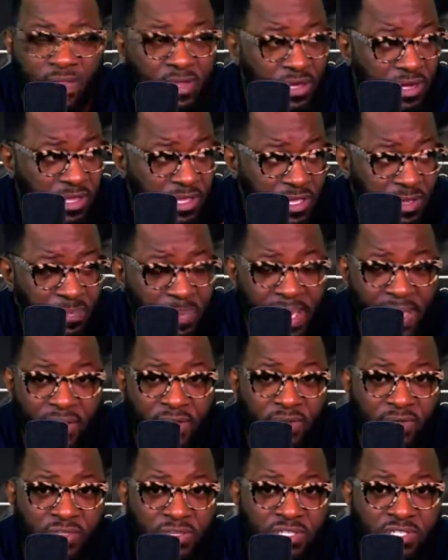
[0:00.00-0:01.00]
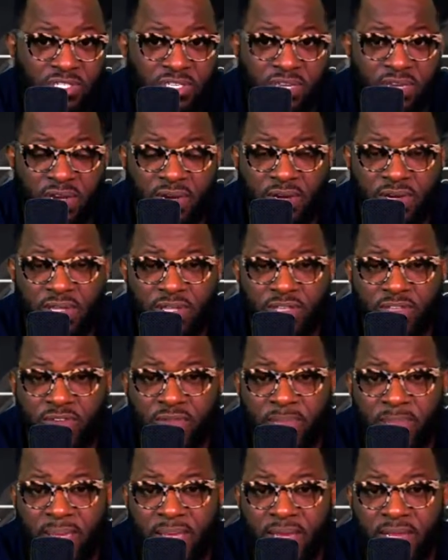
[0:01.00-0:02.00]
Looking back on this year, you
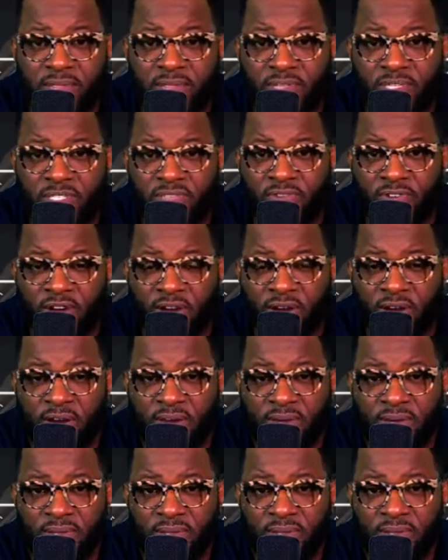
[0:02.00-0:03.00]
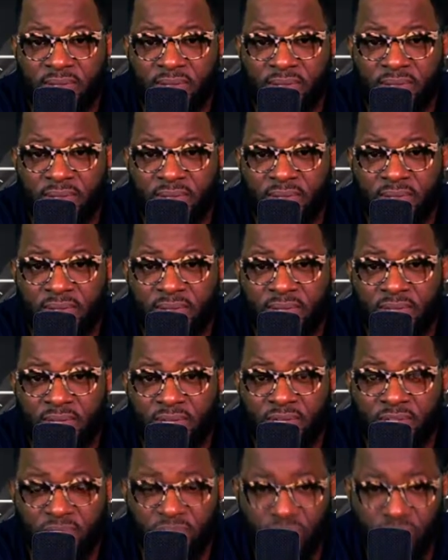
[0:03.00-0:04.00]
made it this far.
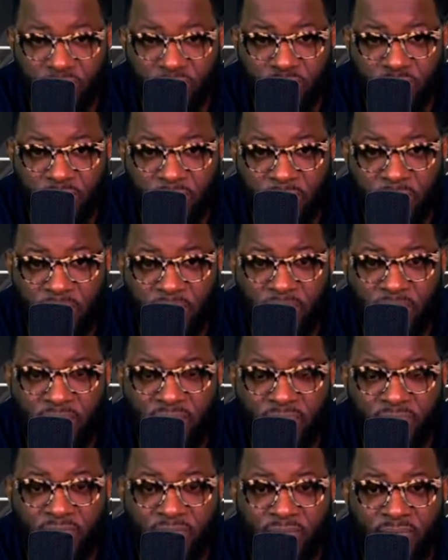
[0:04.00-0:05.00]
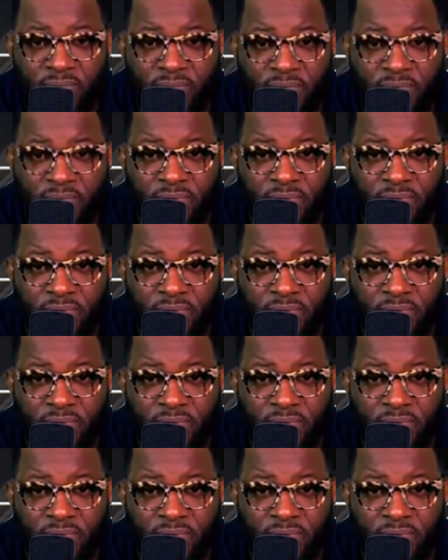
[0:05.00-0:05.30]
You should be grateful.